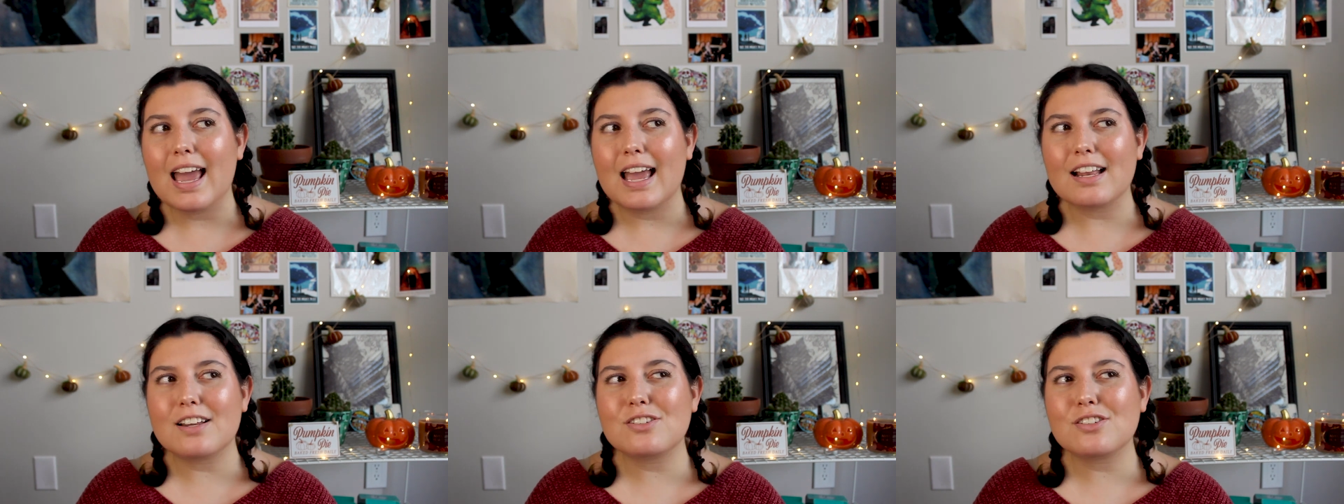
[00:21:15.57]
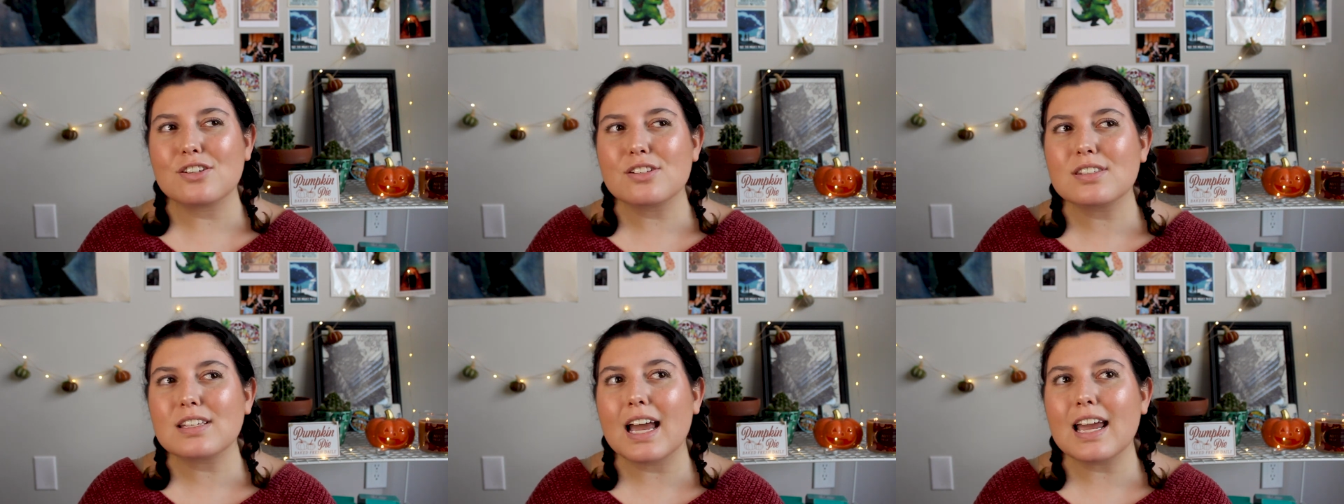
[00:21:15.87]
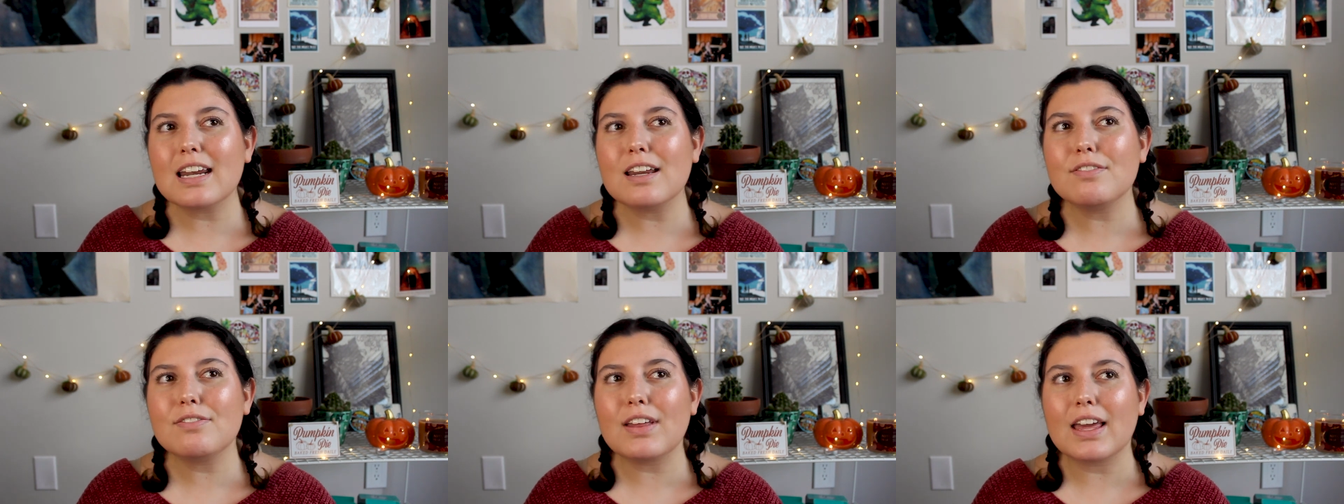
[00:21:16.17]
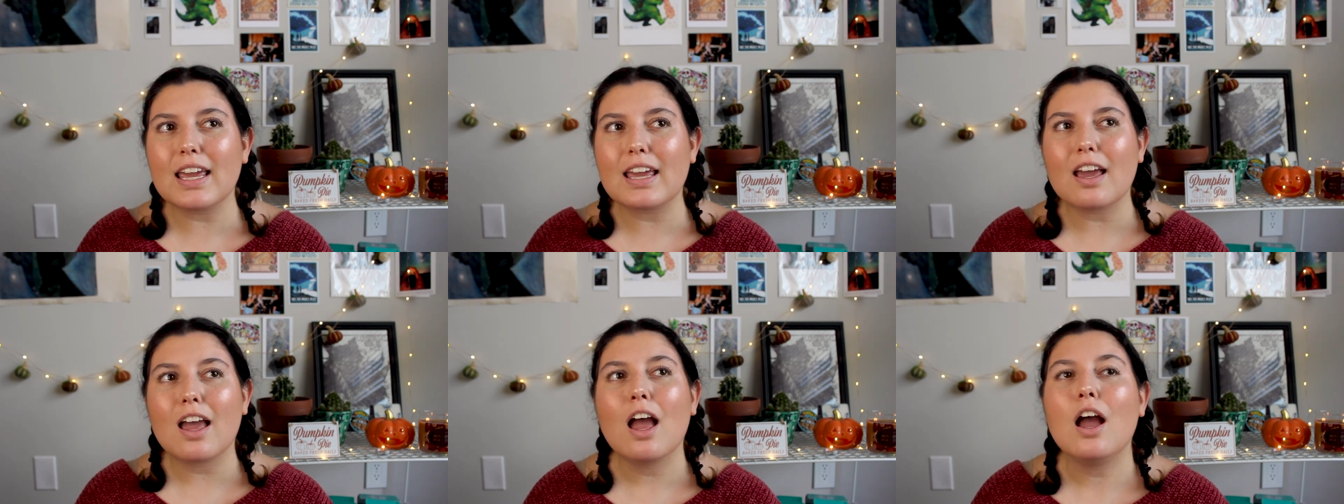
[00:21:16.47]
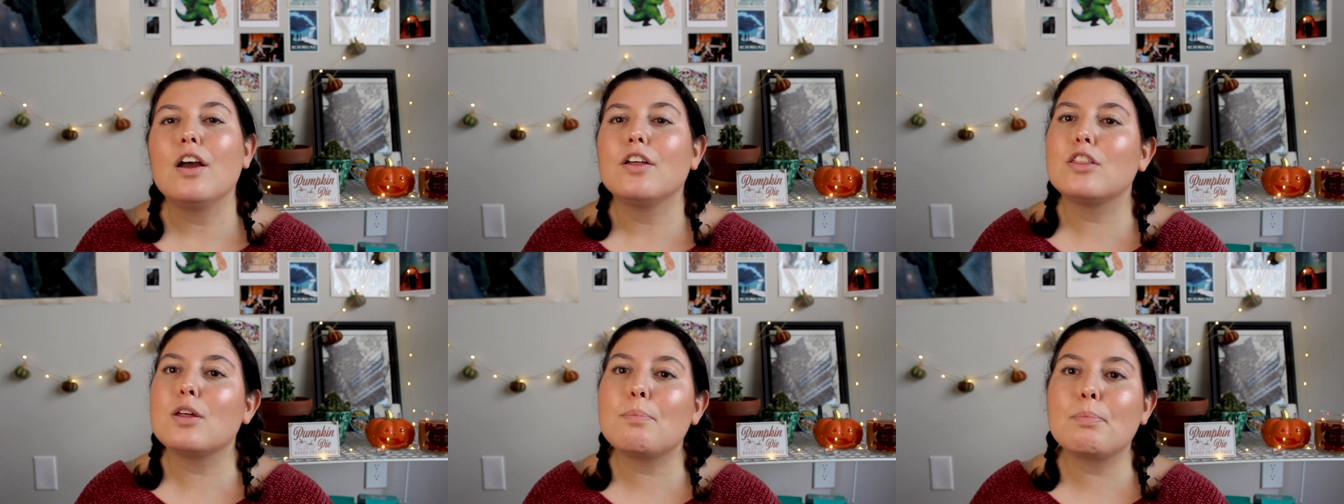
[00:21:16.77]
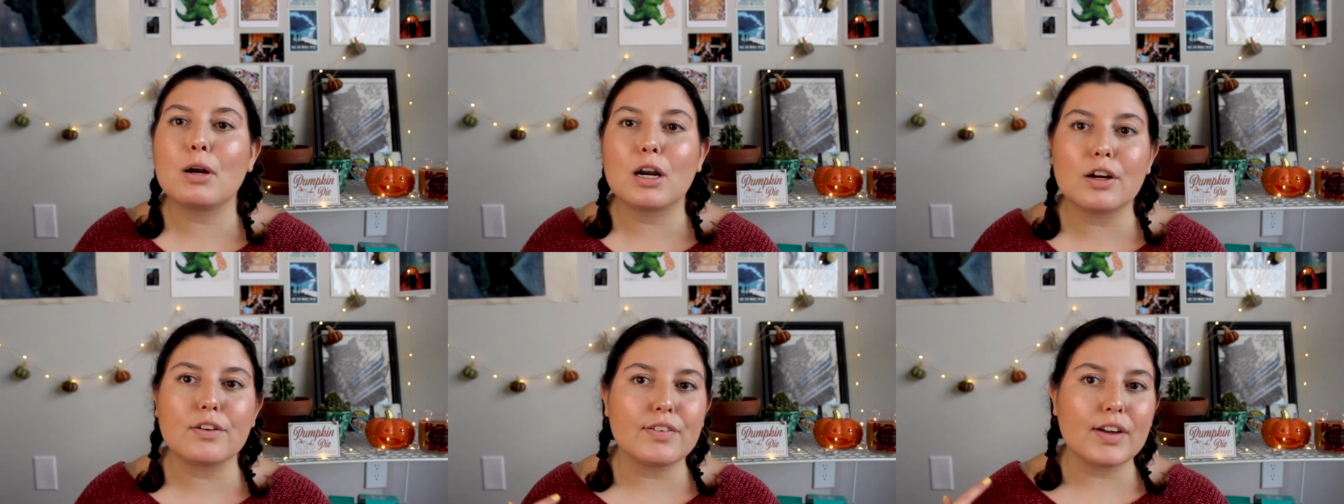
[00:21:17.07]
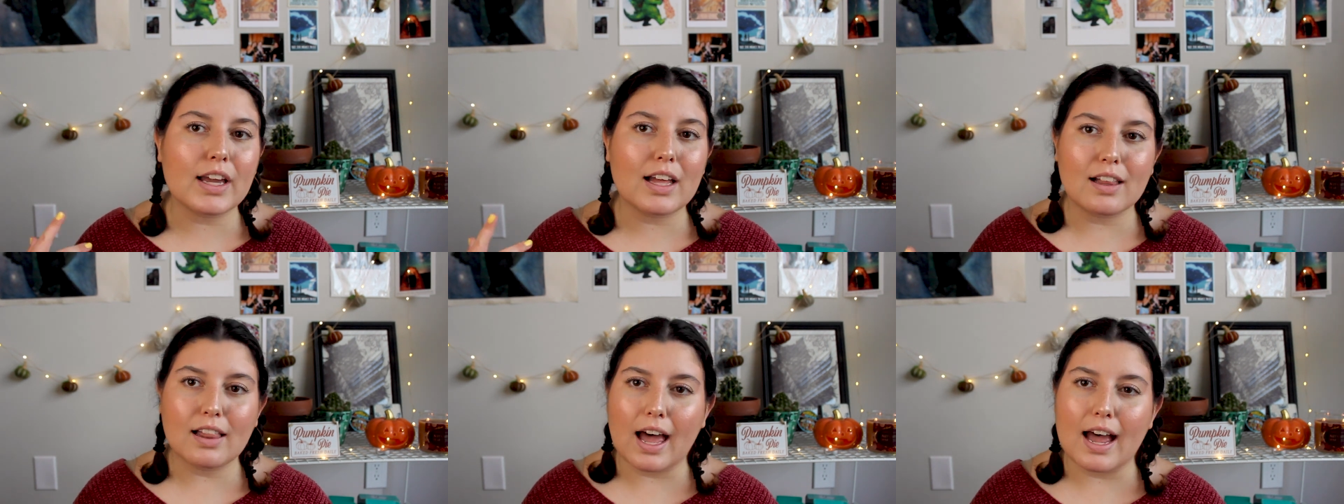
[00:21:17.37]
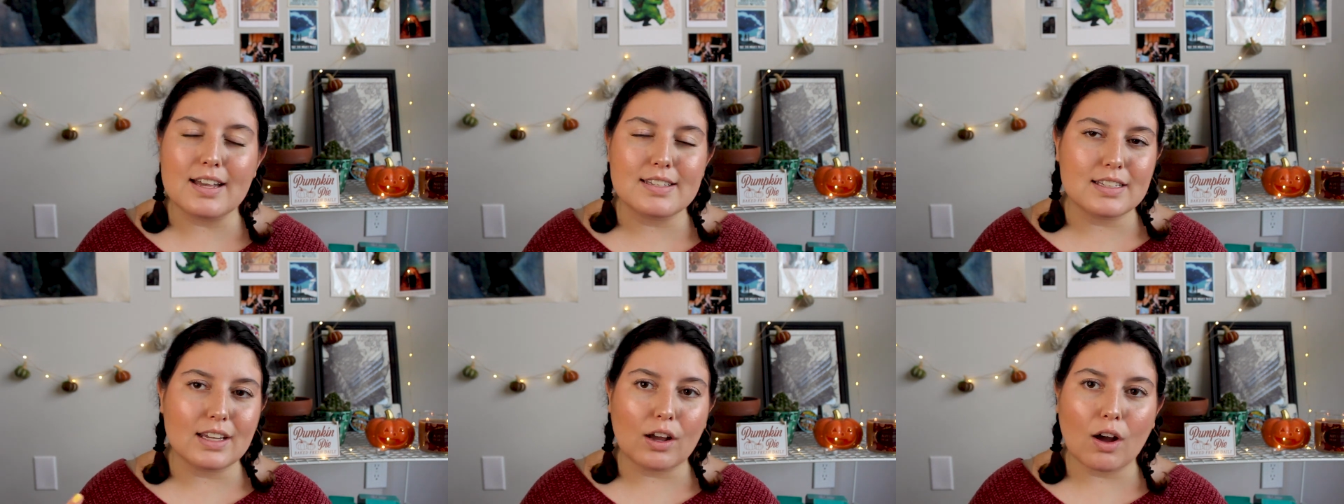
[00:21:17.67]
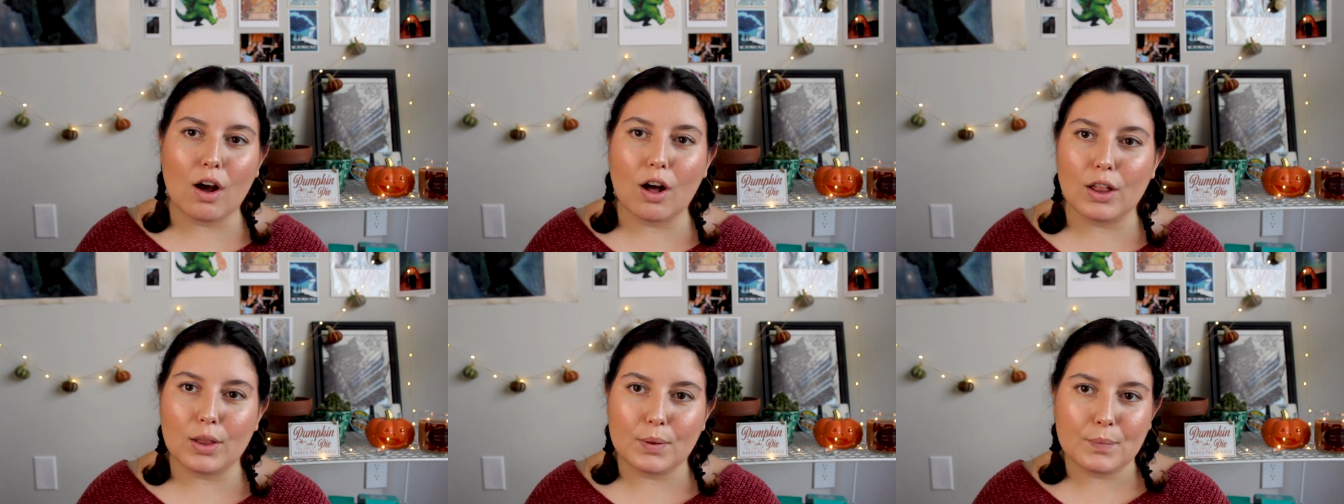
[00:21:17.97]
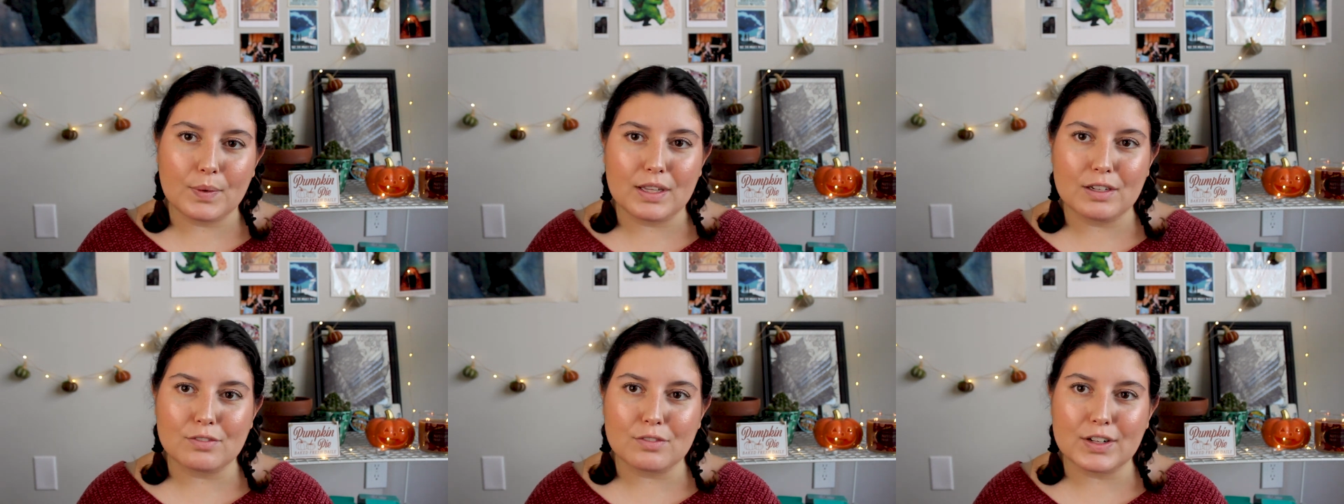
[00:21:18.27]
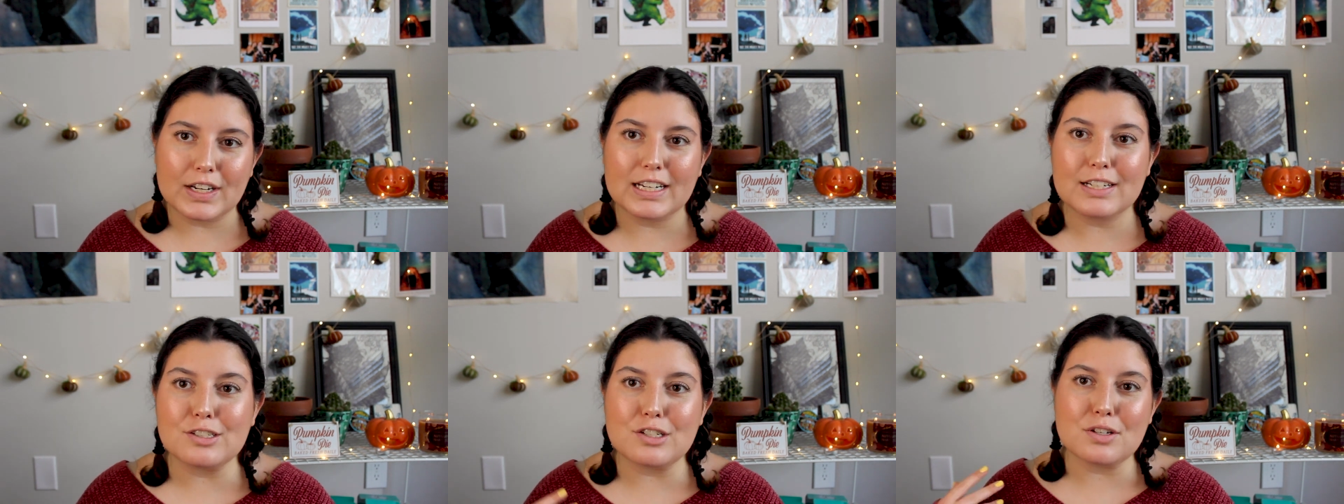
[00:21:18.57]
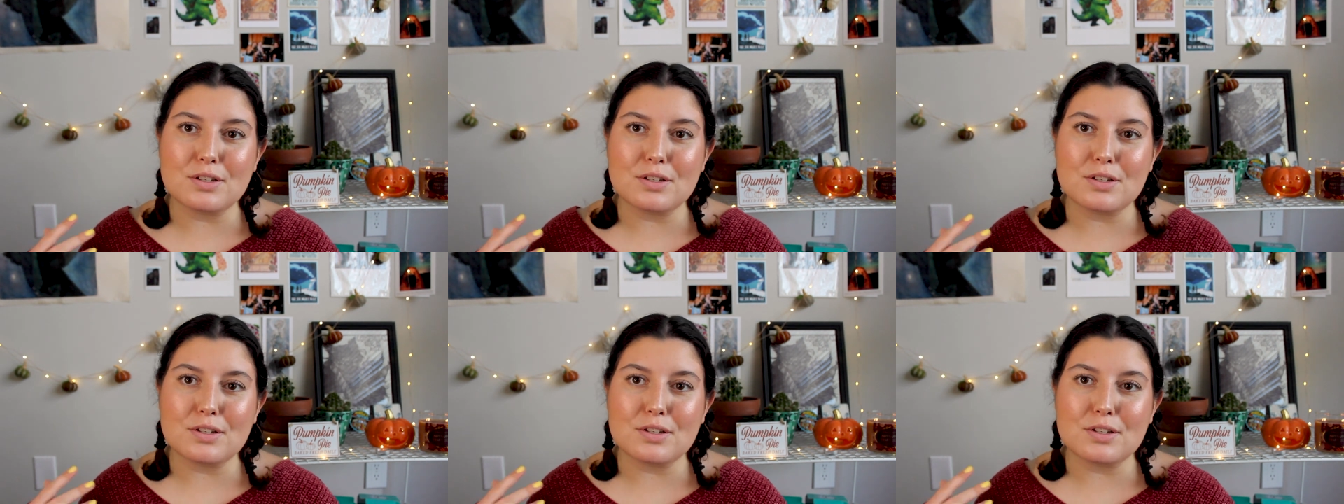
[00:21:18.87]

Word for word: It's just kind of like the perfect classic Halloween read.